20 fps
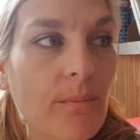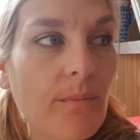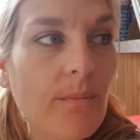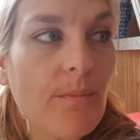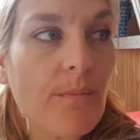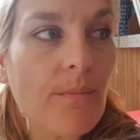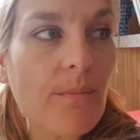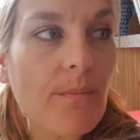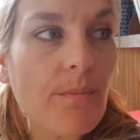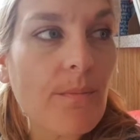
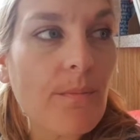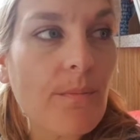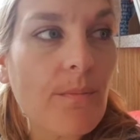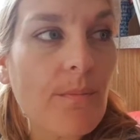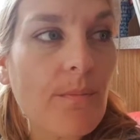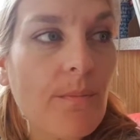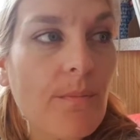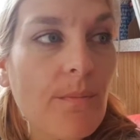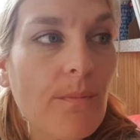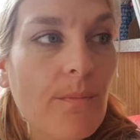
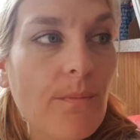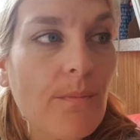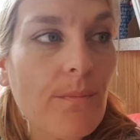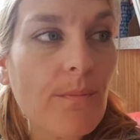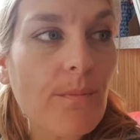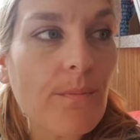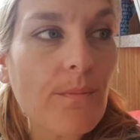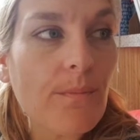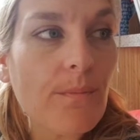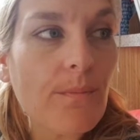
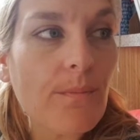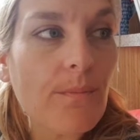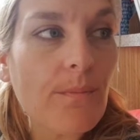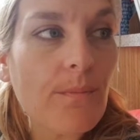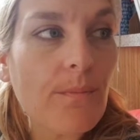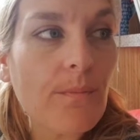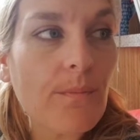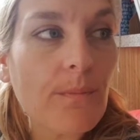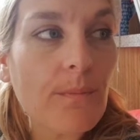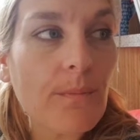
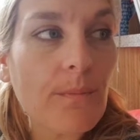Nobody speaks.